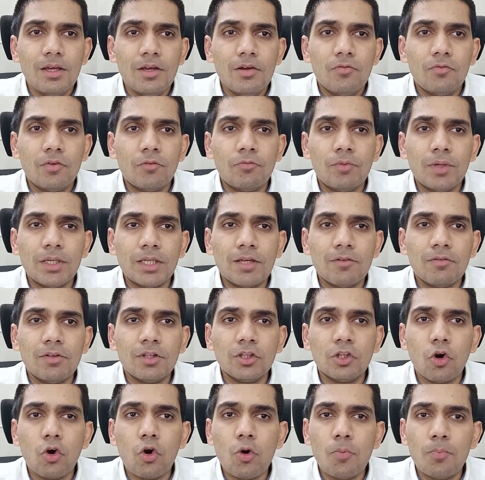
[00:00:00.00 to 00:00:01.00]
We've been given
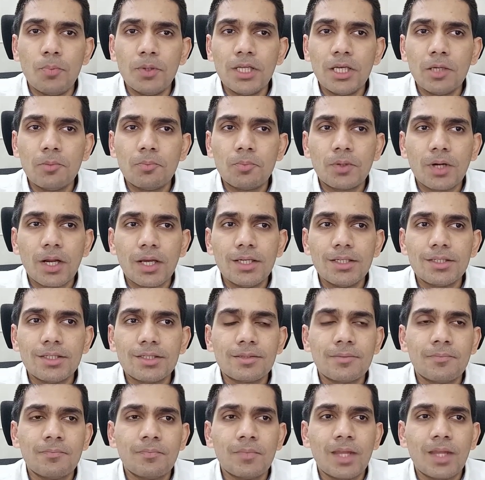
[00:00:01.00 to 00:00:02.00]
the opening
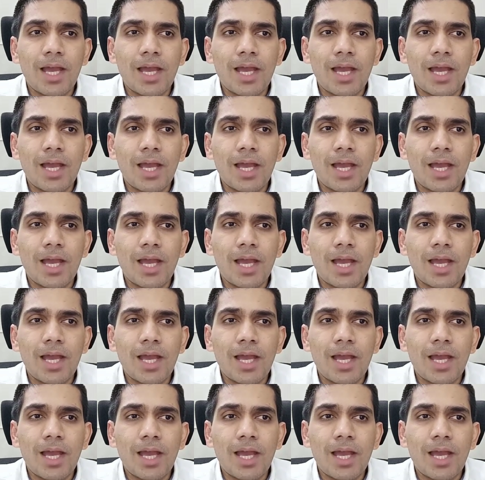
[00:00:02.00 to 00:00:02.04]
price